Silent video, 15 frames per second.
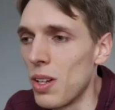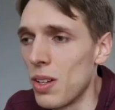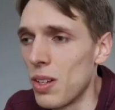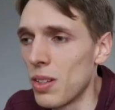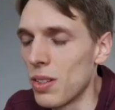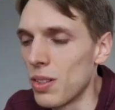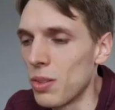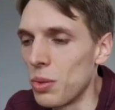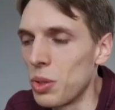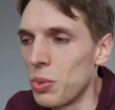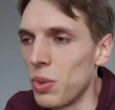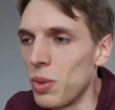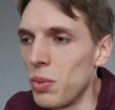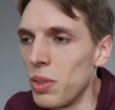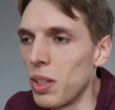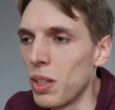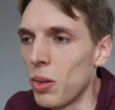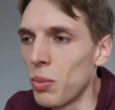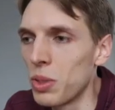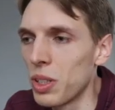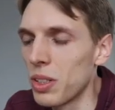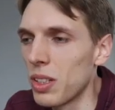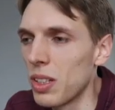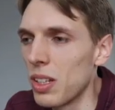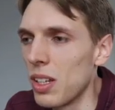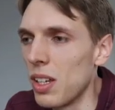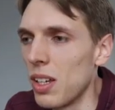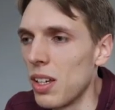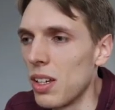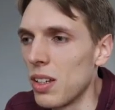which will be an object,
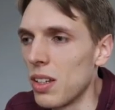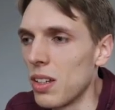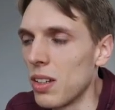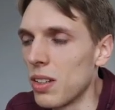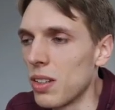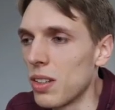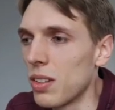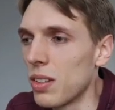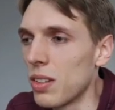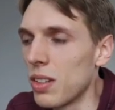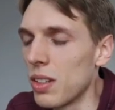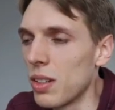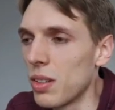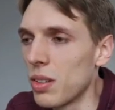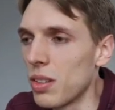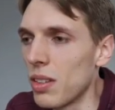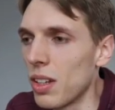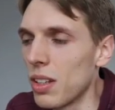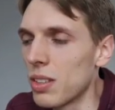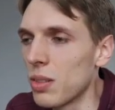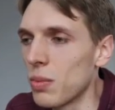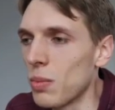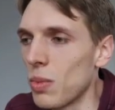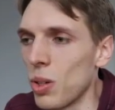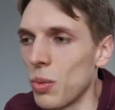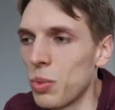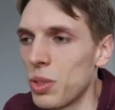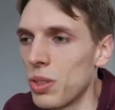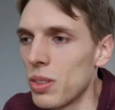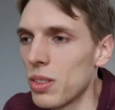and then takes some
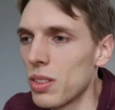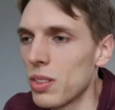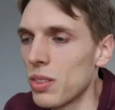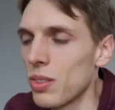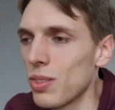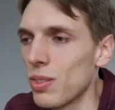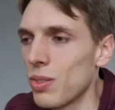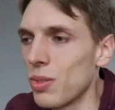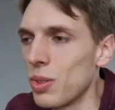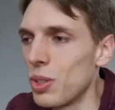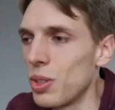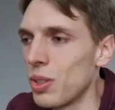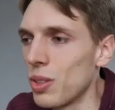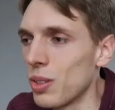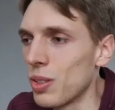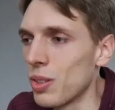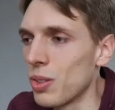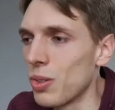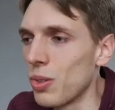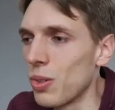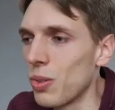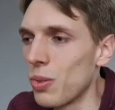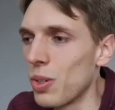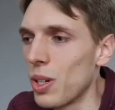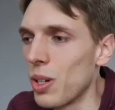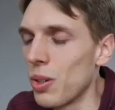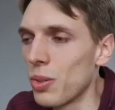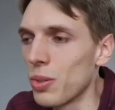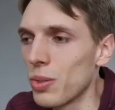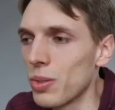options, which we
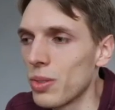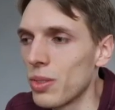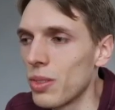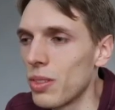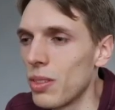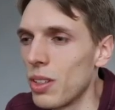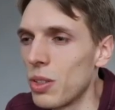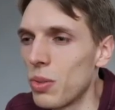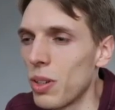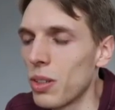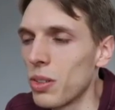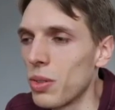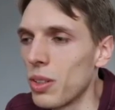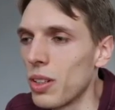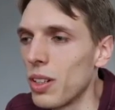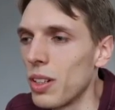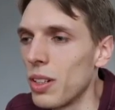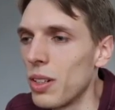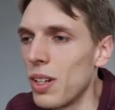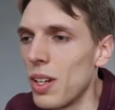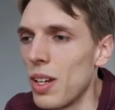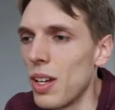are destructuring here.